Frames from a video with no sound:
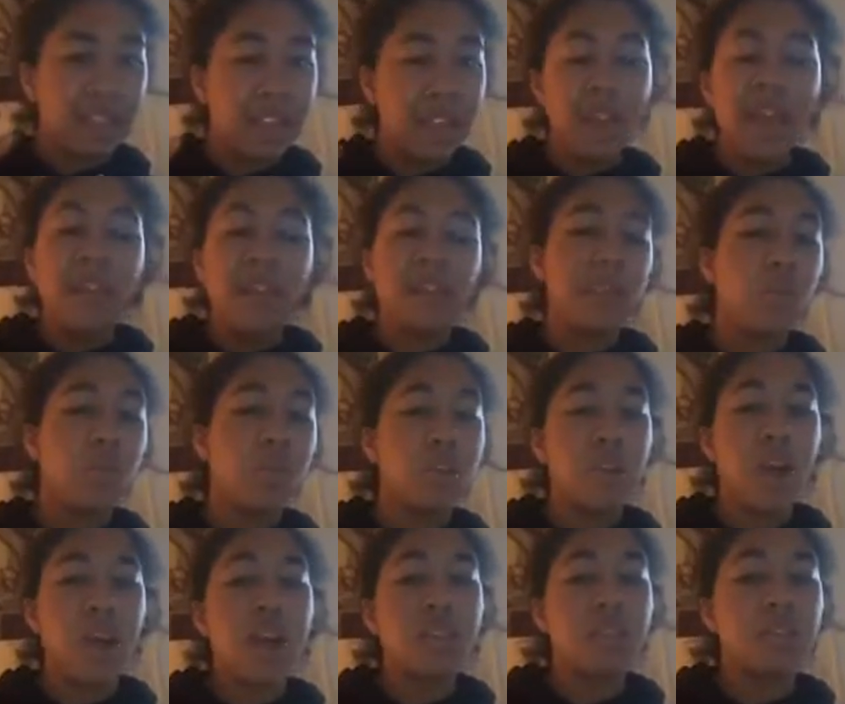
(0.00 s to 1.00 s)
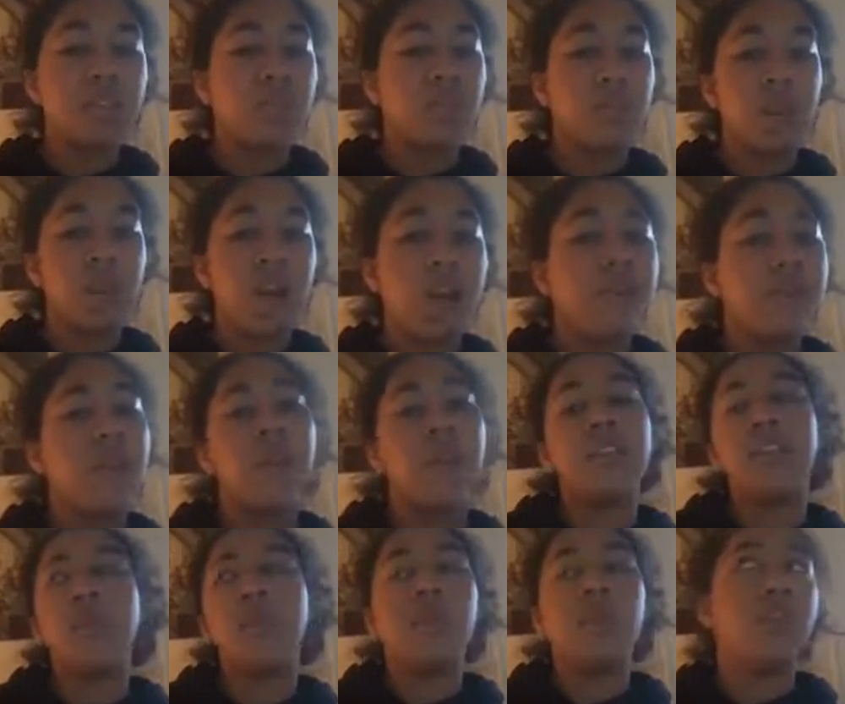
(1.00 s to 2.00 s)
And, like, we're not friends,
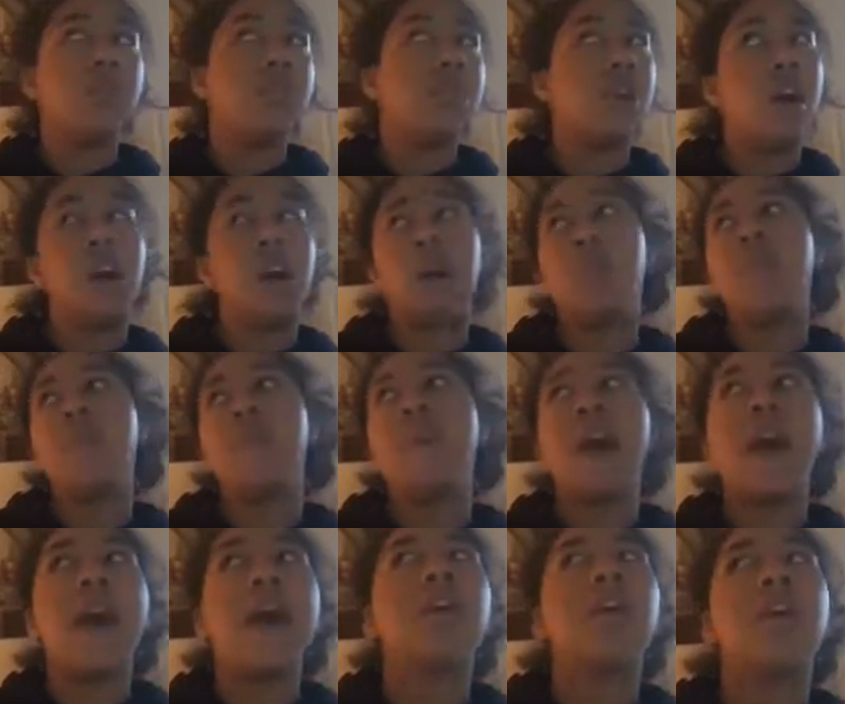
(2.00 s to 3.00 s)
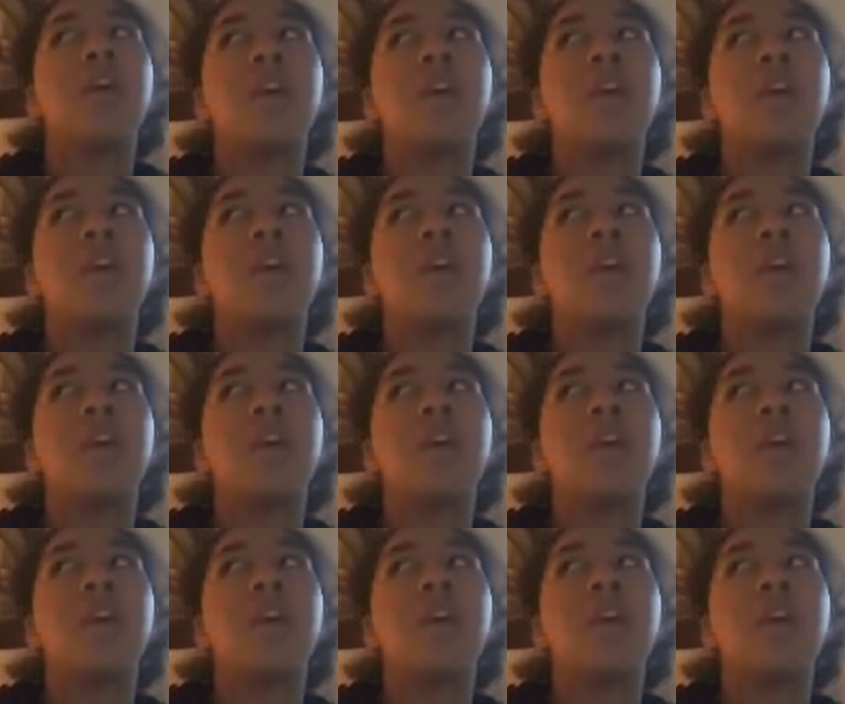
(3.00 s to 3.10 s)
like, we don't talk, we've had